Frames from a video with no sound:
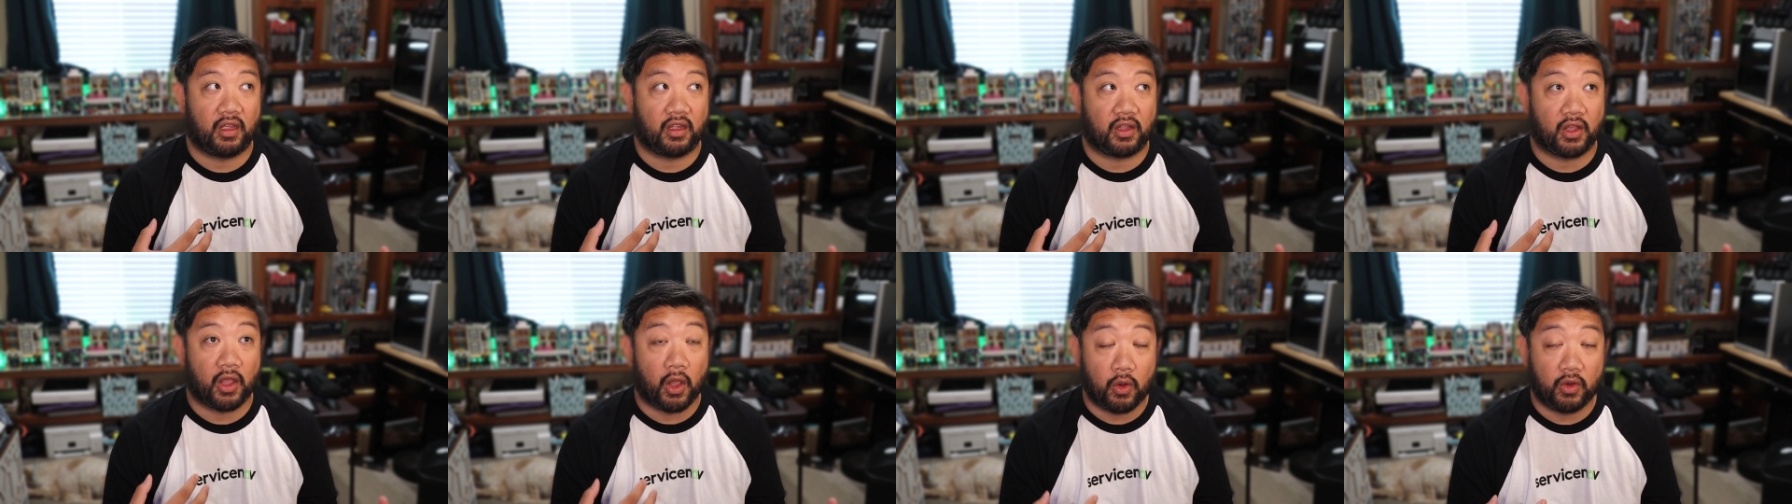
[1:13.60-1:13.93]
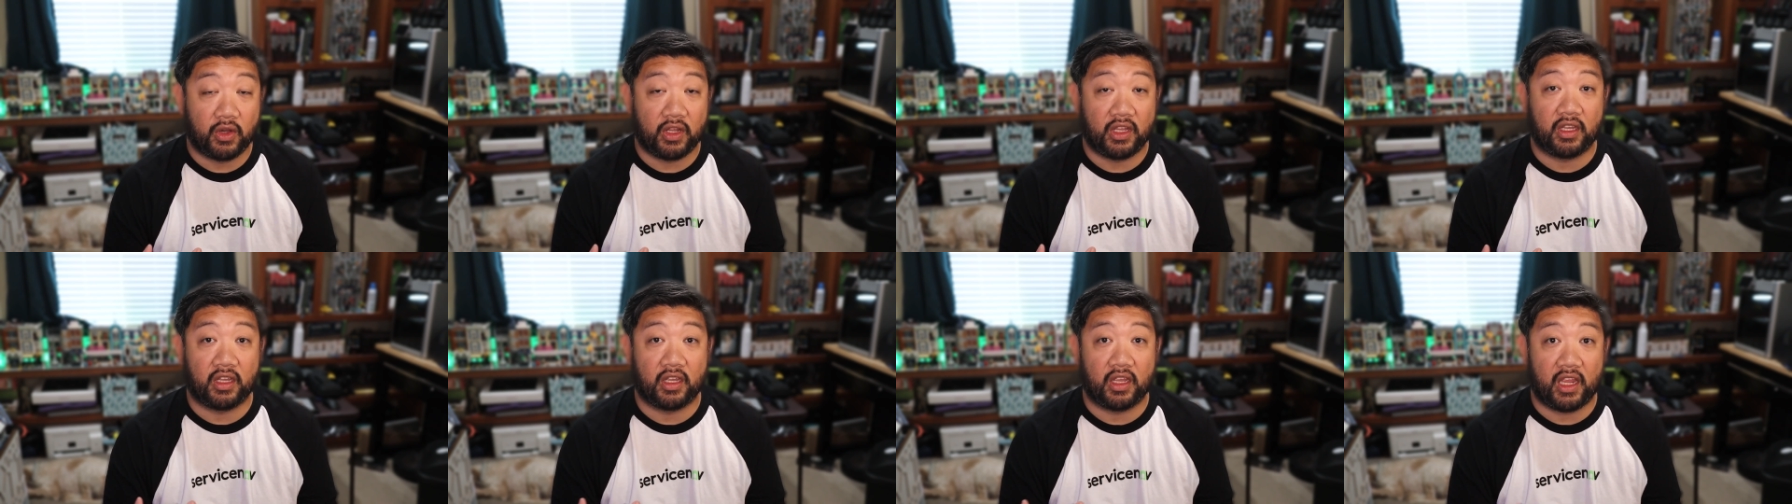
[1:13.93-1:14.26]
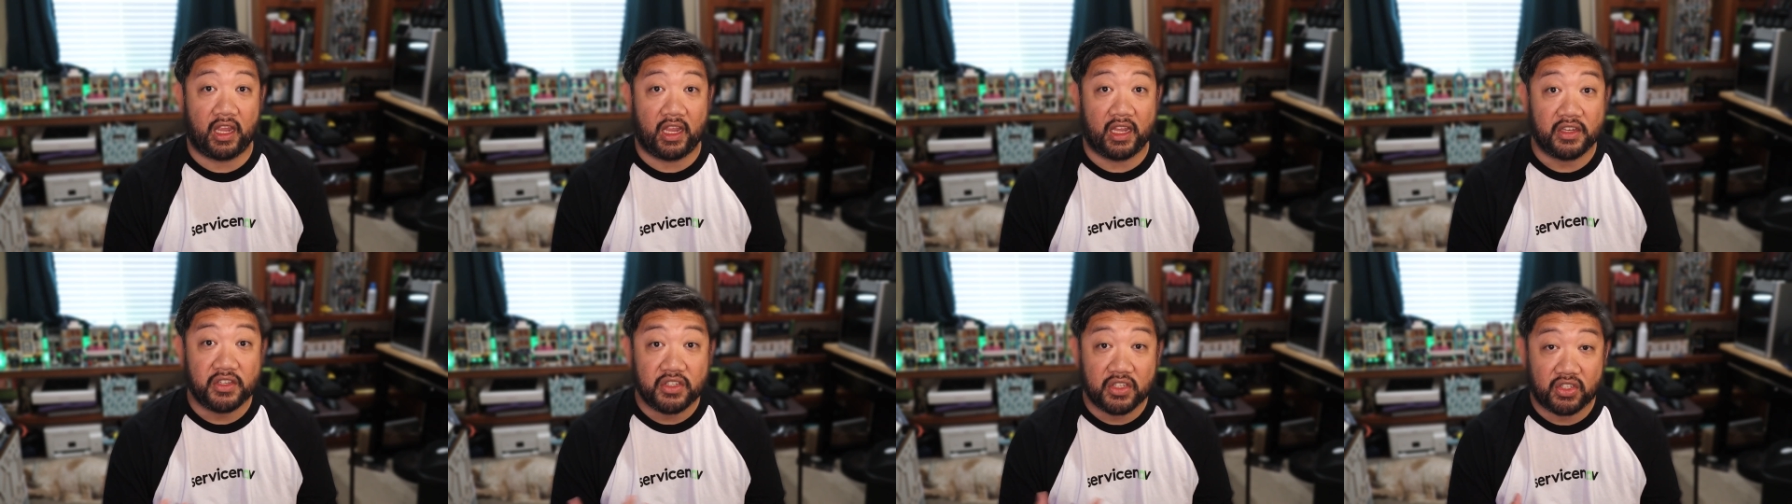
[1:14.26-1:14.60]
coding
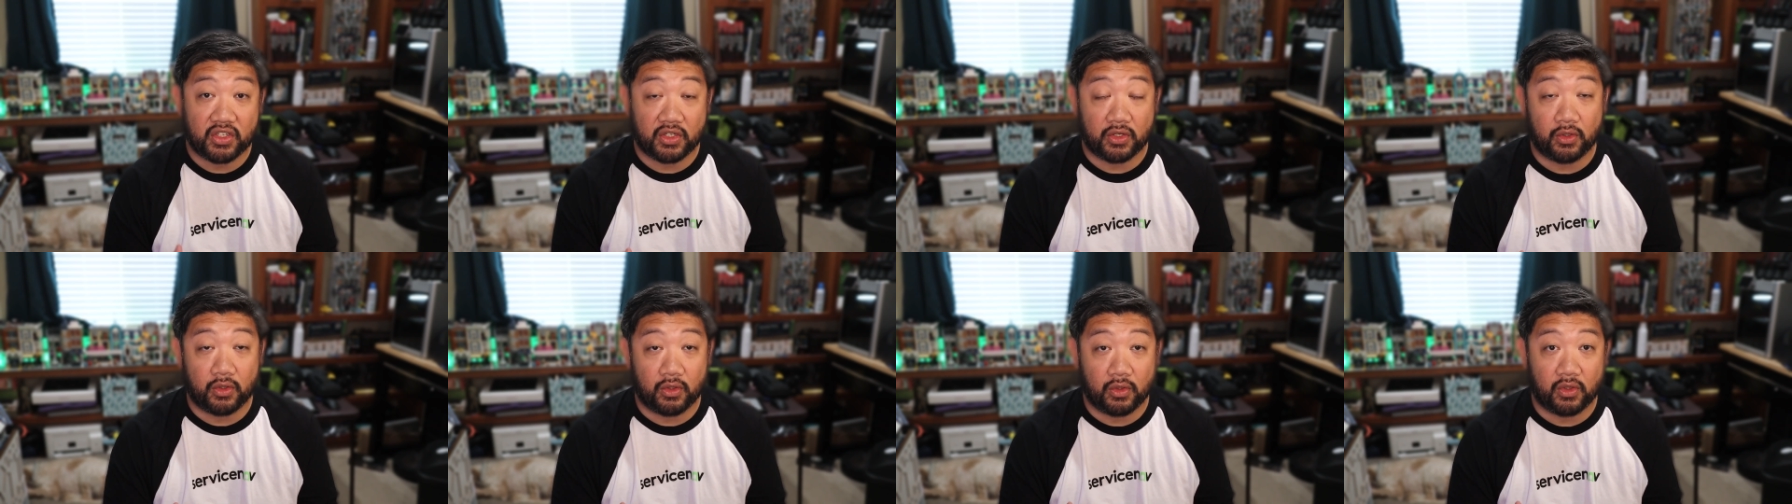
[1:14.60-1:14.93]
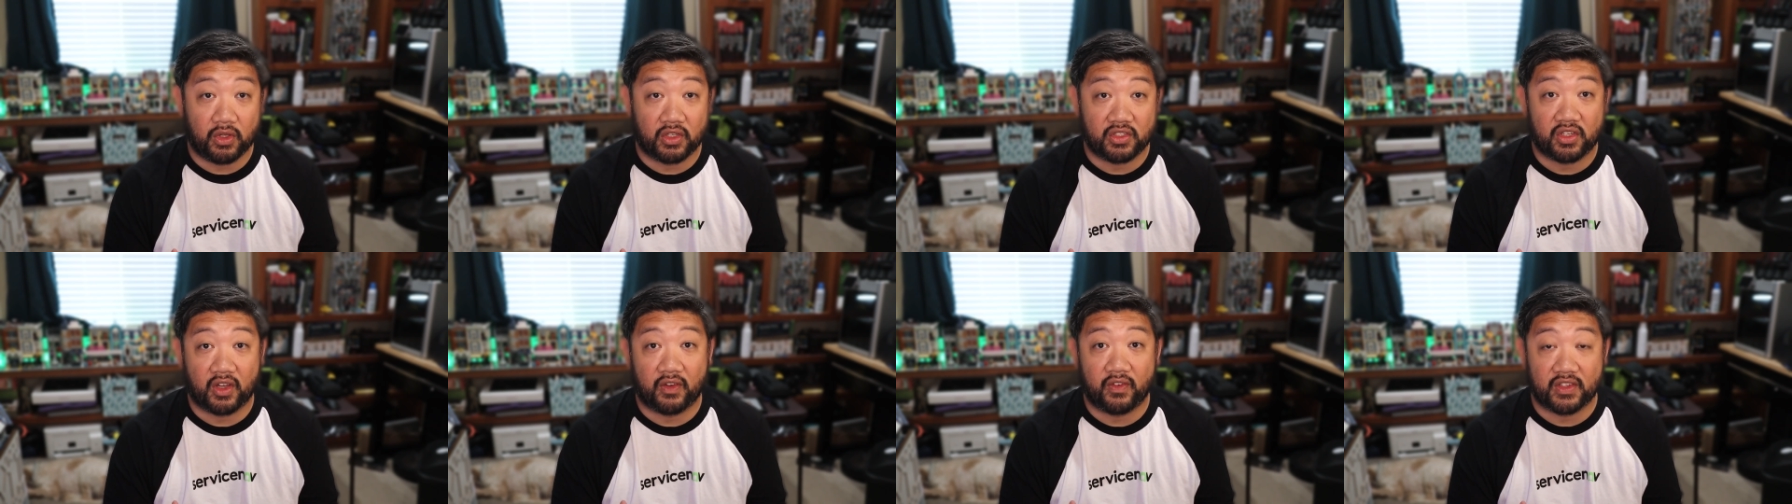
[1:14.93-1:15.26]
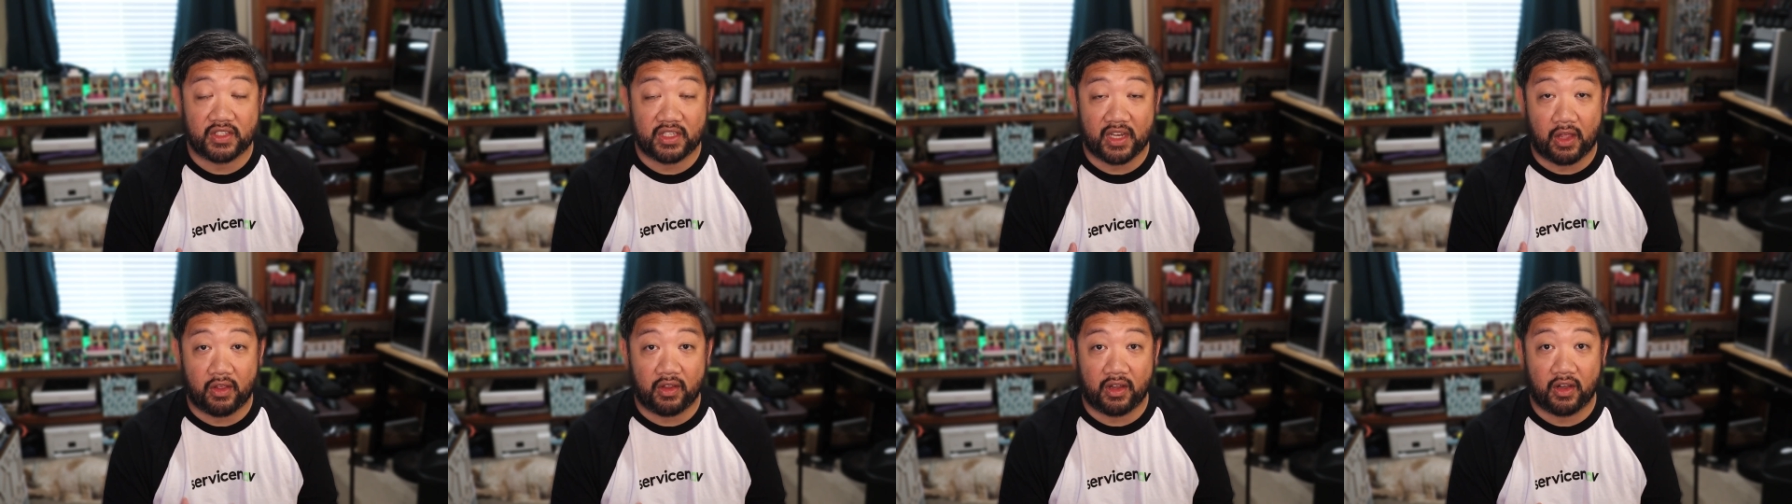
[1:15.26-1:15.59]
into the
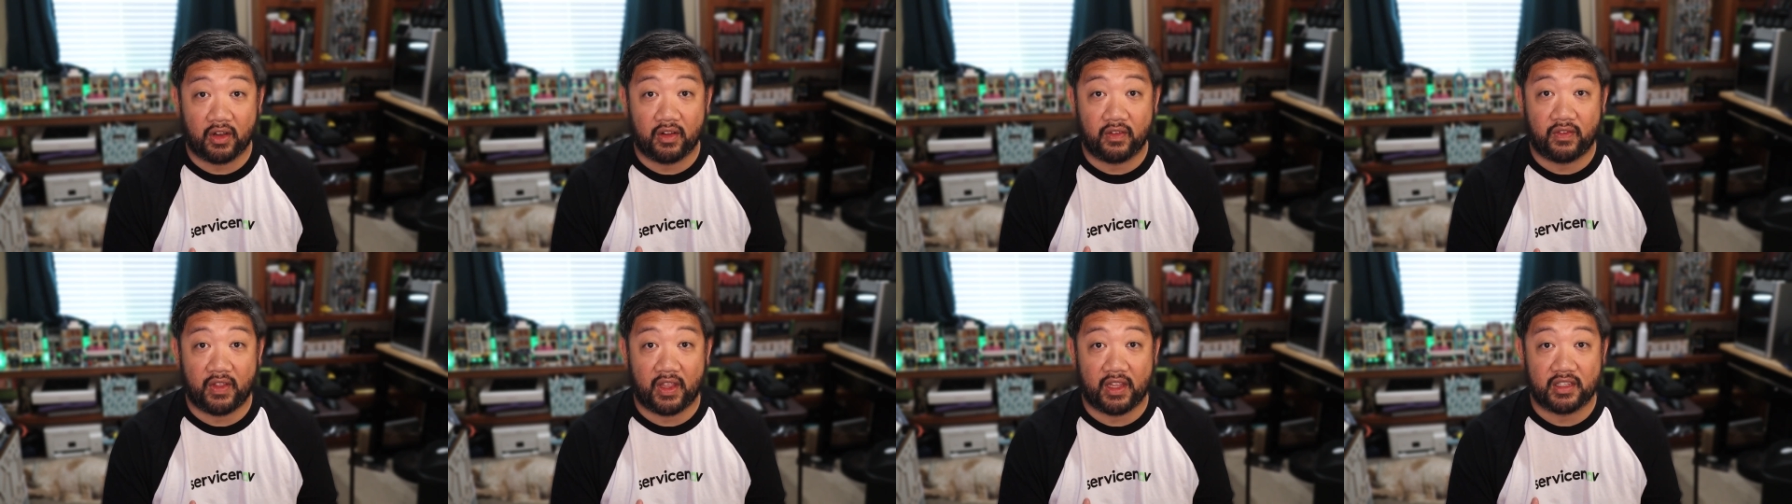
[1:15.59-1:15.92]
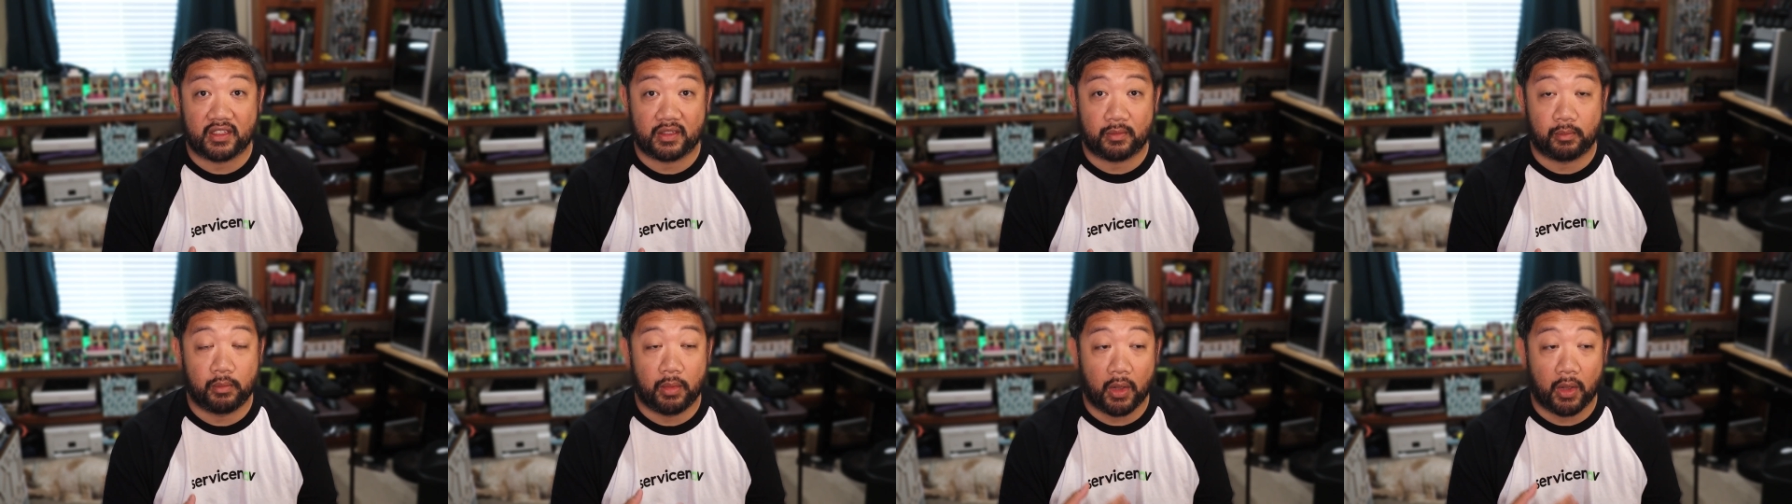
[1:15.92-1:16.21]
ServiceNow interface,